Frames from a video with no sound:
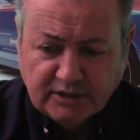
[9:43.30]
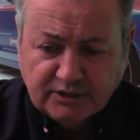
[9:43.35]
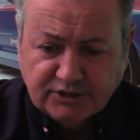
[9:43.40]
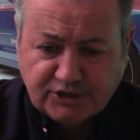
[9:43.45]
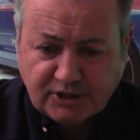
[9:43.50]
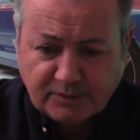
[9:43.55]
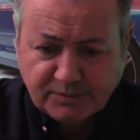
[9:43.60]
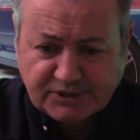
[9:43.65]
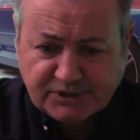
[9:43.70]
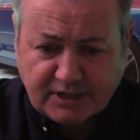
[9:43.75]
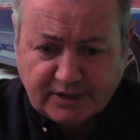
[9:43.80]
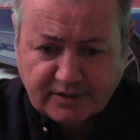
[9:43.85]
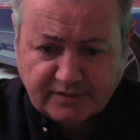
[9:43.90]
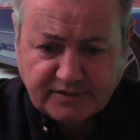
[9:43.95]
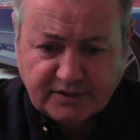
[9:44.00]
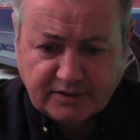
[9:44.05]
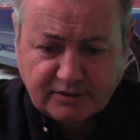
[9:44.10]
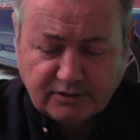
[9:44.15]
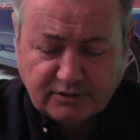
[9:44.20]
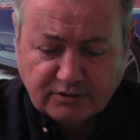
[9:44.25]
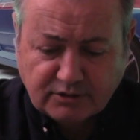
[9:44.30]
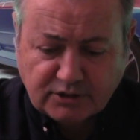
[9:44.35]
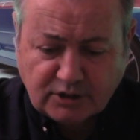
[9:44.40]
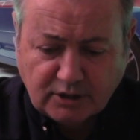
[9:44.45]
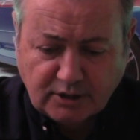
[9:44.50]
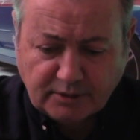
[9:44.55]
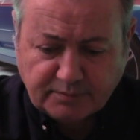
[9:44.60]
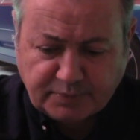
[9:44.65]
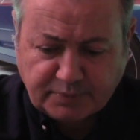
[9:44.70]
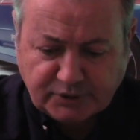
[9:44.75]
Jumps out of that little
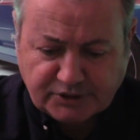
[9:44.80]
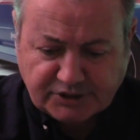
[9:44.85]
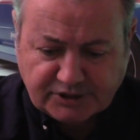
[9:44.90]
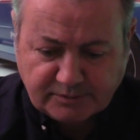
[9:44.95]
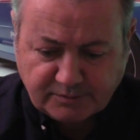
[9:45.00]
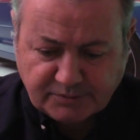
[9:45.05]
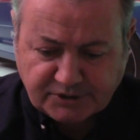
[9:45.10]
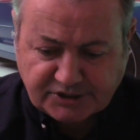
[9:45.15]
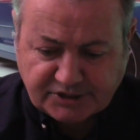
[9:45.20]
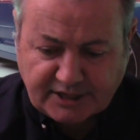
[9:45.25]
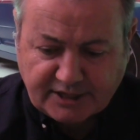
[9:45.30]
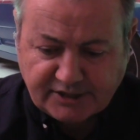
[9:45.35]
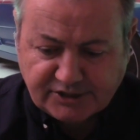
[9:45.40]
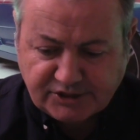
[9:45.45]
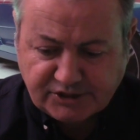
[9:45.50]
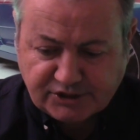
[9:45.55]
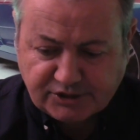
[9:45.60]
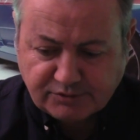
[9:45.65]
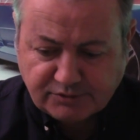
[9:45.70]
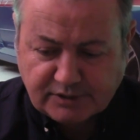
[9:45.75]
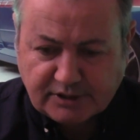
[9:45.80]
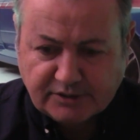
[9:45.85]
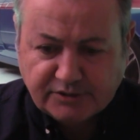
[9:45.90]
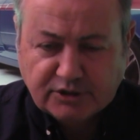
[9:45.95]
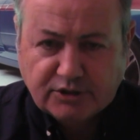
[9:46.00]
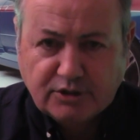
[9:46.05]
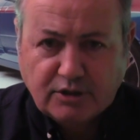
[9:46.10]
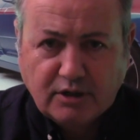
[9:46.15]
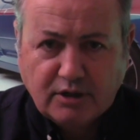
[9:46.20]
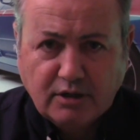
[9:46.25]
cart, puts some stanchions around
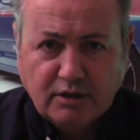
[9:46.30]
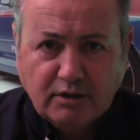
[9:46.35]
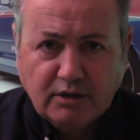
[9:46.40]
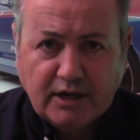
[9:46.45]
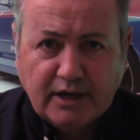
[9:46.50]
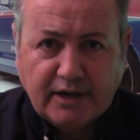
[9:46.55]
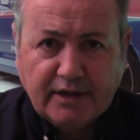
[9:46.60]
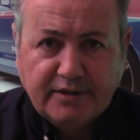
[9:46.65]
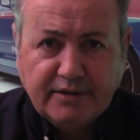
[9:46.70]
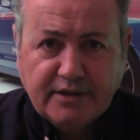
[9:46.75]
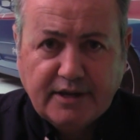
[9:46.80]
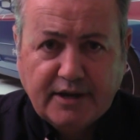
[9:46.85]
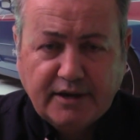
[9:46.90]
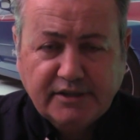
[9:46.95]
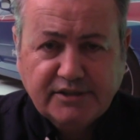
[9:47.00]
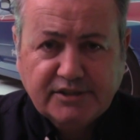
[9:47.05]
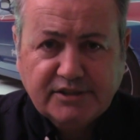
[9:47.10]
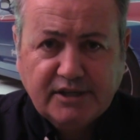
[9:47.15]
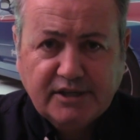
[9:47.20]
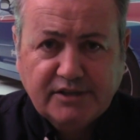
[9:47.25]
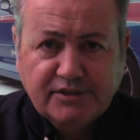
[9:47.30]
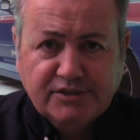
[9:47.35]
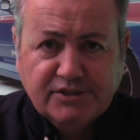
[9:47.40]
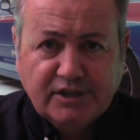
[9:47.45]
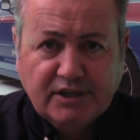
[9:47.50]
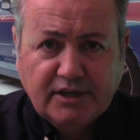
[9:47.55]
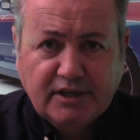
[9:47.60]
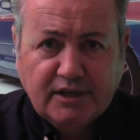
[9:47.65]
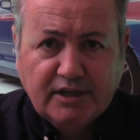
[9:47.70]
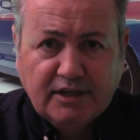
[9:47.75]
the car, and then he says,
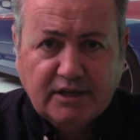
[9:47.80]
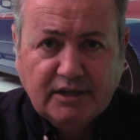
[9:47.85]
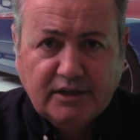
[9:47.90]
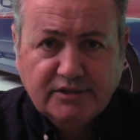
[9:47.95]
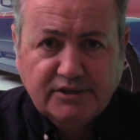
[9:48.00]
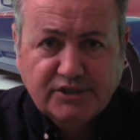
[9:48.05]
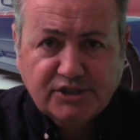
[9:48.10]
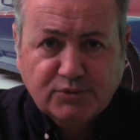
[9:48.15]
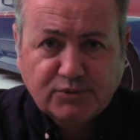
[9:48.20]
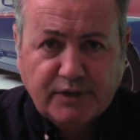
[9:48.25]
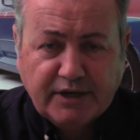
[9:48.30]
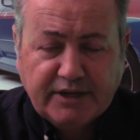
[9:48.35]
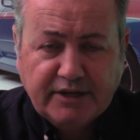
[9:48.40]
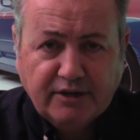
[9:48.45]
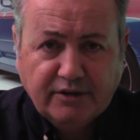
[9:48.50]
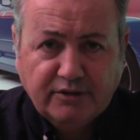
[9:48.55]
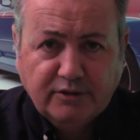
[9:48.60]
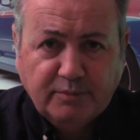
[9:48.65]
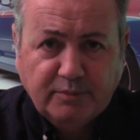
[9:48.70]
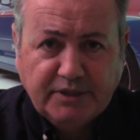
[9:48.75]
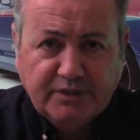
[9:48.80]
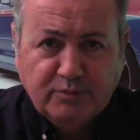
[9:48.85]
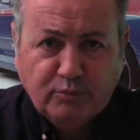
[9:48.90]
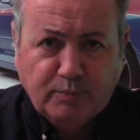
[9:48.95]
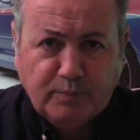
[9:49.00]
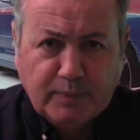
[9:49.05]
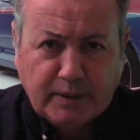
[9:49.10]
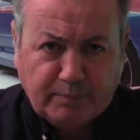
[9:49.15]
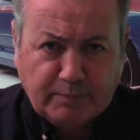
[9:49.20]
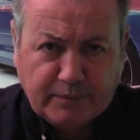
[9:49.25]
"Just wait here.
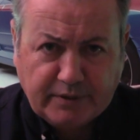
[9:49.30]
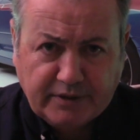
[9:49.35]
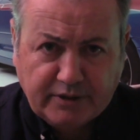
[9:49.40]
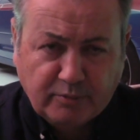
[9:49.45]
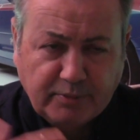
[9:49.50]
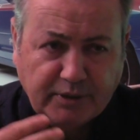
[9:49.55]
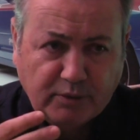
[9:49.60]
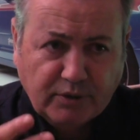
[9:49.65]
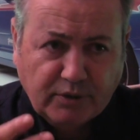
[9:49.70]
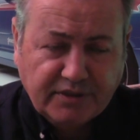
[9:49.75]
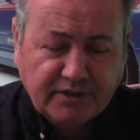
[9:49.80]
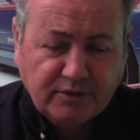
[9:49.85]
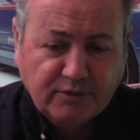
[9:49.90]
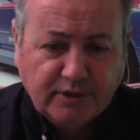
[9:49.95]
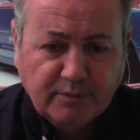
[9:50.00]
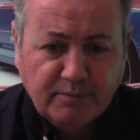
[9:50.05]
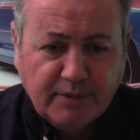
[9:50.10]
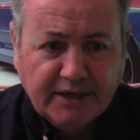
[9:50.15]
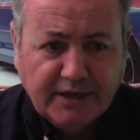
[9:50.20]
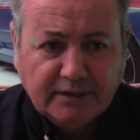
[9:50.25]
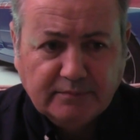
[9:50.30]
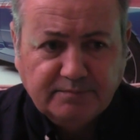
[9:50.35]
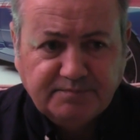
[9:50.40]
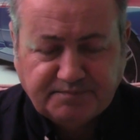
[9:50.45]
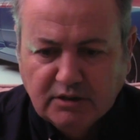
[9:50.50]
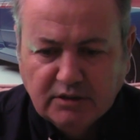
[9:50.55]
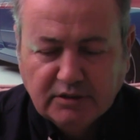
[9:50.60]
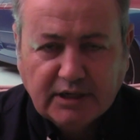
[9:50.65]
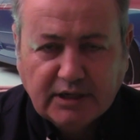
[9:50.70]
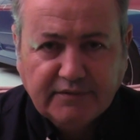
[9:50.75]
They'll be with you in a minute."
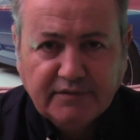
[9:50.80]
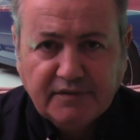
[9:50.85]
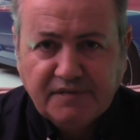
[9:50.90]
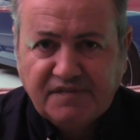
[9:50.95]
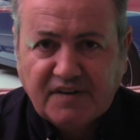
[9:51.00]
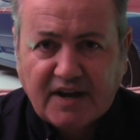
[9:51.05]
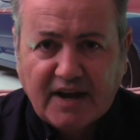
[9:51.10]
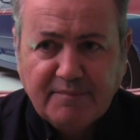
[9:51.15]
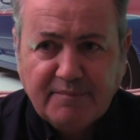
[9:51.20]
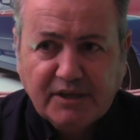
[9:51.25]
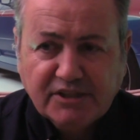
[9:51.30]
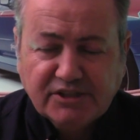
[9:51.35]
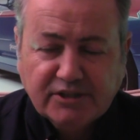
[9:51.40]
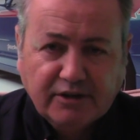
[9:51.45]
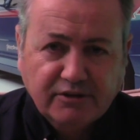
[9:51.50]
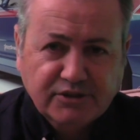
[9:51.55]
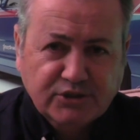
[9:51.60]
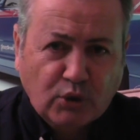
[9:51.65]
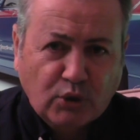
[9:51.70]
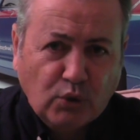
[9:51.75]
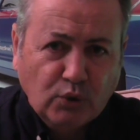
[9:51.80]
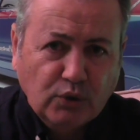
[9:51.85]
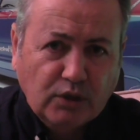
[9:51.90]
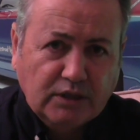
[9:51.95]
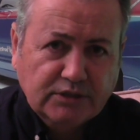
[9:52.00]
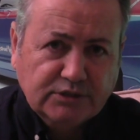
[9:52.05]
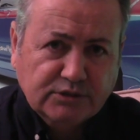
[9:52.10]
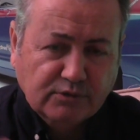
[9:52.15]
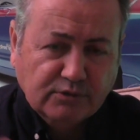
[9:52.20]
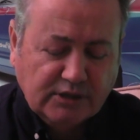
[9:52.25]
Not even 5 minutes later, this whole
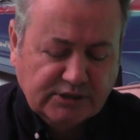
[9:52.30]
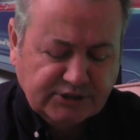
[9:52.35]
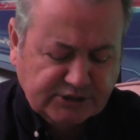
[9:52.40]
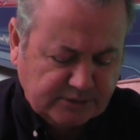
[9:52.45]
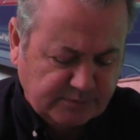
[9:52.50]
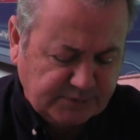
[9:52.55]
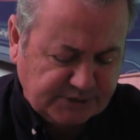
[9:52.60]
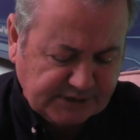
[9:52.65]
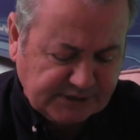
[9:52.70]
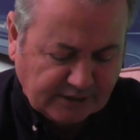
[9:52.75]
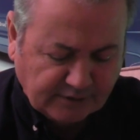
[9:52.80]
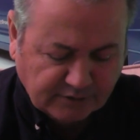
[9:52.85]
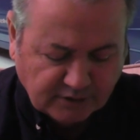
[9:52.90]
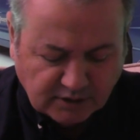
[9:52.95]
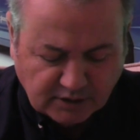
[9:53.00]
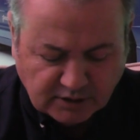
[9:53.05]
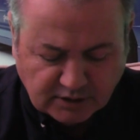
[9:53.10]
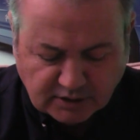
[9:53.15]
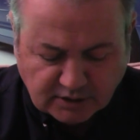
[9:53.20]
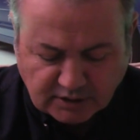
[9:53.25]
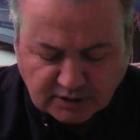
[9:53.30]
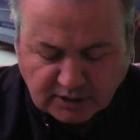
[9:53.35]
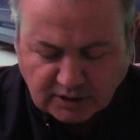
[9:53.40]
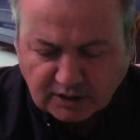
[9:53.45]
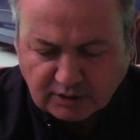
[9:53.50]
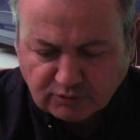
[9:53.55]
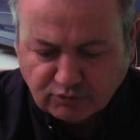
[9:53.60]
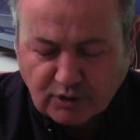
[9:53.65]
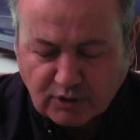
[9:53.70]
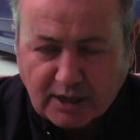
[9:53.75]
entourage comes down.
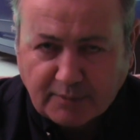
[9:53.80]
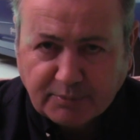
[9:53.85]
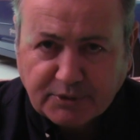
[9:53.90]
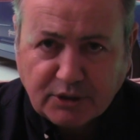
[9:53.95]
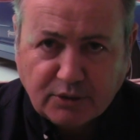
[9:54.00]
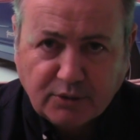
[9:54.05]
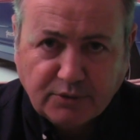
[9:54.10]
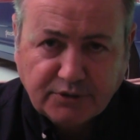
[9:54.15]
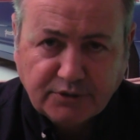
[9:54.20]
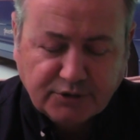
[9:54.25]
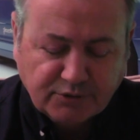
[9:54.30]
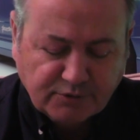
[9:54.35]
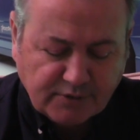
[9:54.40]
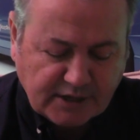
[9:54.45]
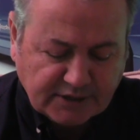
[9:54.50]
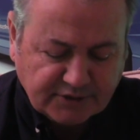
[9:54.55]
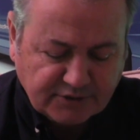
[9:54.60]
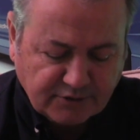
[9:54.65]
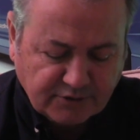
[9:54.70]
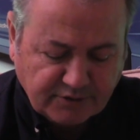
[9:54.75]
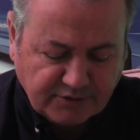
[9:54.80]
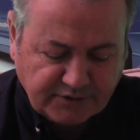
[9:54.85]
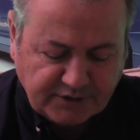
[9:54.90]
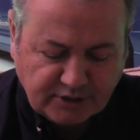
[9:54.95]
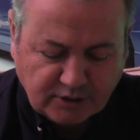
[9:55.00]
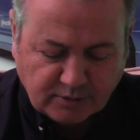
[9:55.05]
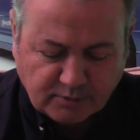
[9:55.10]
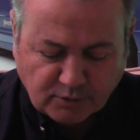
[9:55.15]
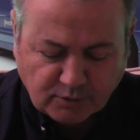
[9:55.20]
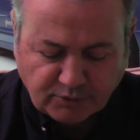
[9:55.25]
Rob Cohen, the director,
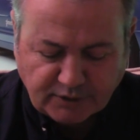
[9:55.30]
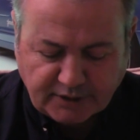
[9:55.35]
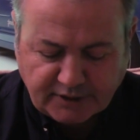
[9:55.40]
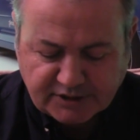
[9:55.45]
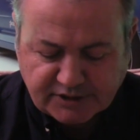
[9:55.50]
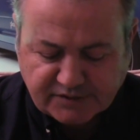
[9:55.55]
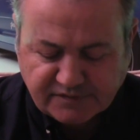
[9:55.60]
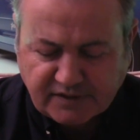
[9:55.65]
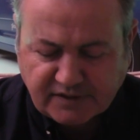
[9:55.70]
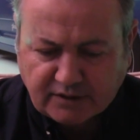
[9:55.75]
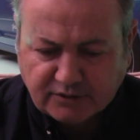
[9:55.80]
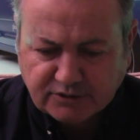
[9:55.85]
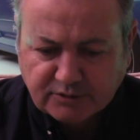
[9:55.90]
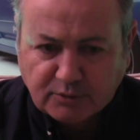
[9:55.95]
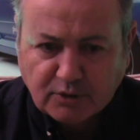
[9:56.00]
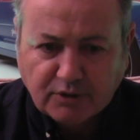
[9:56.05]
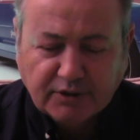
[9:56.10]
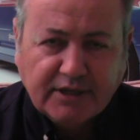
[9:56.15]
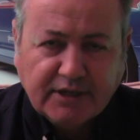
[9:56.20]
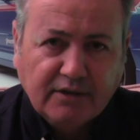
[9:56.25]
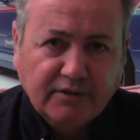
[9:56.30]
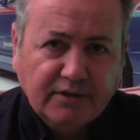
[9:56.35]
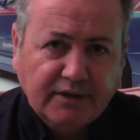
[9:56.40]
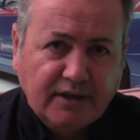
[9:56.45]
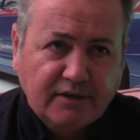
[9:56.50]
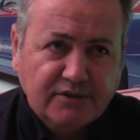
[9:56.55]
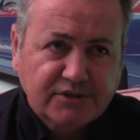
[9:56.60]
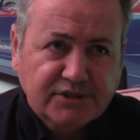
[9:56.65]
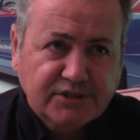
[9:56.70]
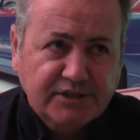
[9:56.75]
Neil Moritz, Valdemar
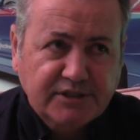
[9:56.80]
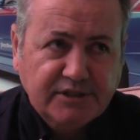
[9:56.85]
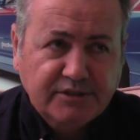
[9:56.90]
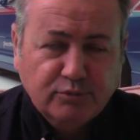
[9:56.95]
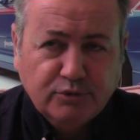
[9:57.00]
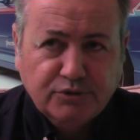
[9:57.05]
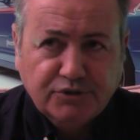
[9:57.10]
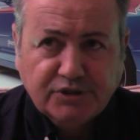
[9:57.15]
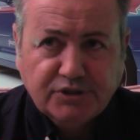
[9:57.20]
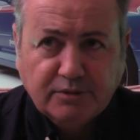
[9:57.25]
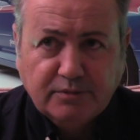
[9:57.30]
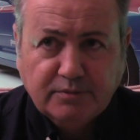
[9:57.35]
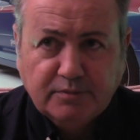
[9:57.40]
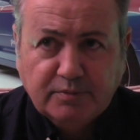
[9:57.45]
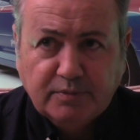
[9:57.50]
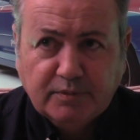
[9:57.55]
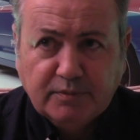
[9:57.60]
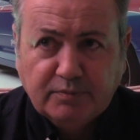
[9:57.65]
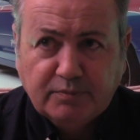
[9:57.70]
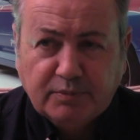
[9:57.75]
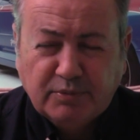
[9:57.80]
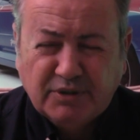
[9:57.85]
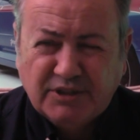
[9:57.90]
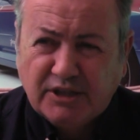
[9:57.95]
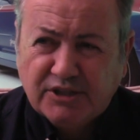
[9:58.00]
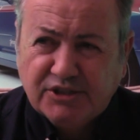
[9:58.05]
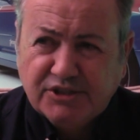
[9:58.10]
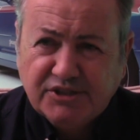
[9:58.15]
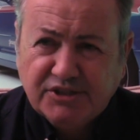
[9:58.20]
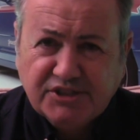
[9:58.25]
Kalinowski was the
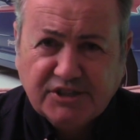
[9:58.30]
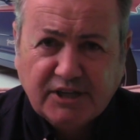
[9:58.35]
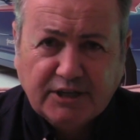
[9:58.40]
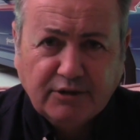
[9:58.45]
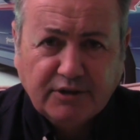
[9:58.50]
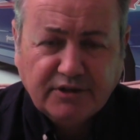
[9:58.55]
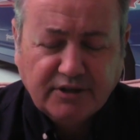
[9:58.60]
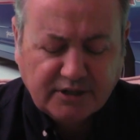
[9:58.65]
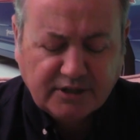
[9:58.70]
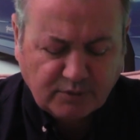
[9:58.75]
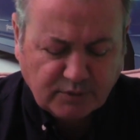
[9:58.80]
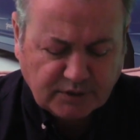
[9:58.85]
production designer, I think he